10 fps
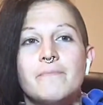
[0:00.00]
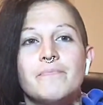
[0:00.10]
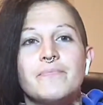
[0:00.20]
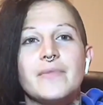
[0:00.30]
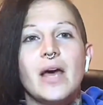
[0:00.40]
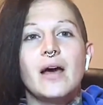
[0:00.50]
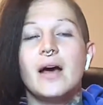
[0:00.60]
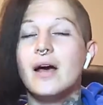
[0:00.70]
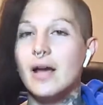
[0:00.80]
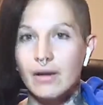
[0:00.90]

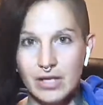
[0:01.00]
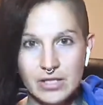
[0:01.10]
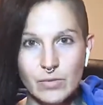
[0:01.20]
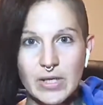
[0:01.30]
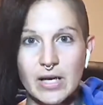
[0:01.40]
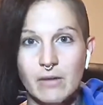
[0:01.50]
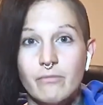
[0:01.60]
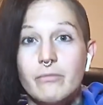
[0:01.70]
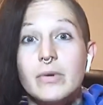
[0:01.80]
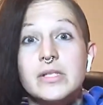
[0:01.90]
as we get
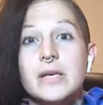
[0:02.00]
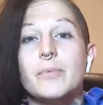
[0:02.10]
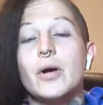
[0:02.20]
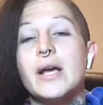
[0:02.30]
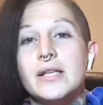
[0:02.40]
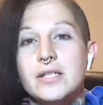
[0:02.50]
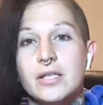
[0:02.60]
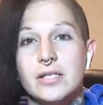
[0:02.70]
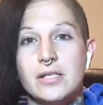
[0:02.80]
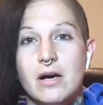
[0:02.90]
deeper into
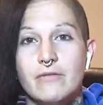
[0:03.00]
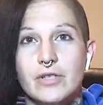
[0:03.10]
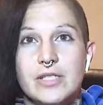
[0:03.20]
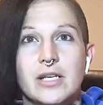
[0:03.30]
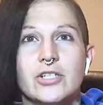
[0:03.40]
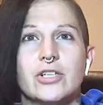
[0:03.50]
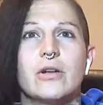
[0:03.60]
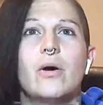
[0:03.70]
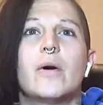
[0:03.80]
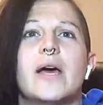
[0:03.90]
this conversation.
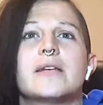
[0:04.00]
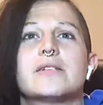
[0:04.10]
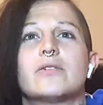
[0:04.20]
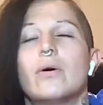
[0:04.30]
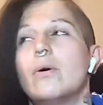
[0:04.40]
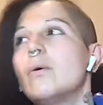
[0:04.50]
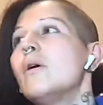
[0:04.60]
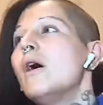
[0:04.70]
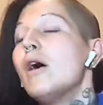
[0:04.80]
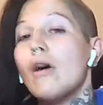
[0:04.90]
Okay, so
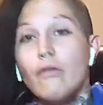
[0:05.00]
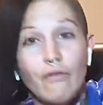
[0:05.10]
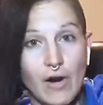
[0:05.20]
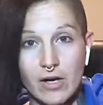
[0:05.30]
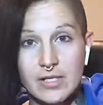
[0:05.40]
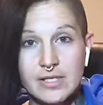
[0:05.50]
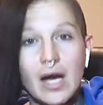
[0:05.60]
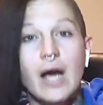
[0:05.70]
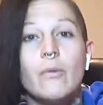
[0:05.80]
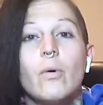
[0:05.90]
first,
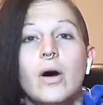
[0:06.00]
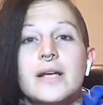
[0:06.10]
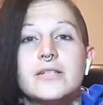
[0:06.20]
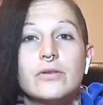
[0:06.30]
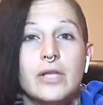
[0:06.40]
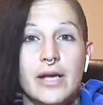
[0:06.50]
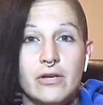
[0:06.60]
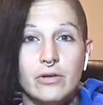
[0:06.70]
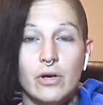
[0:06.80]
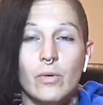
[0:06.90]
I want to let you
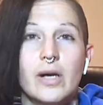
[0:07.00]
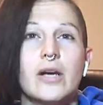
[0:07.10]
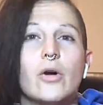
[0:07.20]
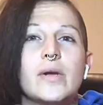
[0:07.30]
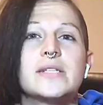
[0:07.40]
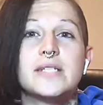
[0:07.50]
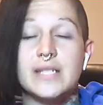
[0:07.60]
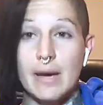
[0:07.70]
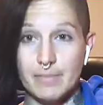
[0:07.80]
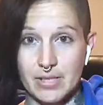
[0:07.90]
know, we're going to go into
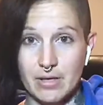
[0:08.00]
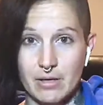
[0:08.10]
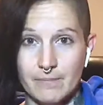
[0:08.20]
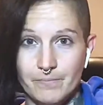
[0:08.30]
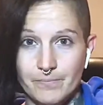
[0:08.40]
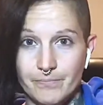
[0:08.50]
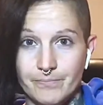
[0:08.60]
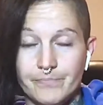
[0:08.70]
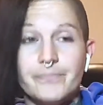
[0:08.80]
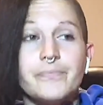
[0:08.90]
steps here.
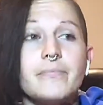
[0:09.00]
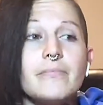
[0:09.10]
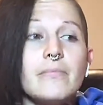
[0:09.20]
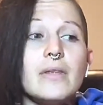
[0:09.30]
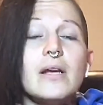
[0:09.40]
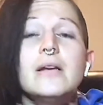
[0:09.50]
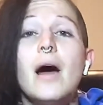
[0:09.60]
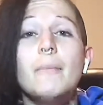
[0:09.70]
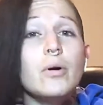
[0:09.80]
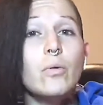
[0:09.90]

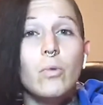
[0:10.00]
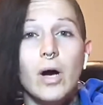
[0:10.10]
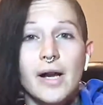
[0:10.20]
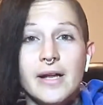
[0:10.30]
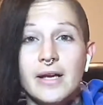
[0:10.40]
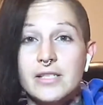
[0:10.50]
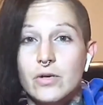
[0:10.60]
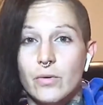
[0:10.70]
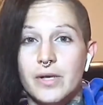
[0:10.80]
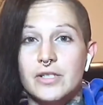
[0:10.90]
Number one is
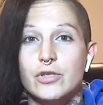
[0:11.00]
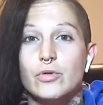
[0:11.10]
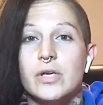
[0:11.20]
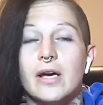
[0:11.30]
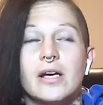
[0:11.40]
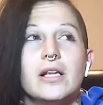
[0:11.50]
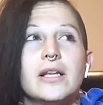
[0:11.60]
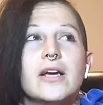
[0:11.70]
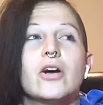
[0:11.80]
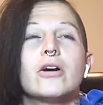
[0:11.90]
going to get
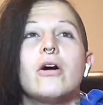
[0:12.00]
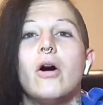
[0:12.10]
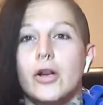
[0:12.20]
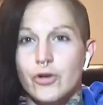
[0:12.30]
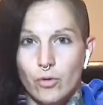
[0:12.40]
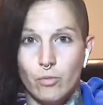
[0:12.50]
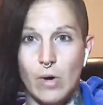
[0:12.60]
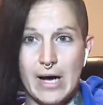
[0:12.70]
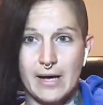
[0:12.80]
clear on your why.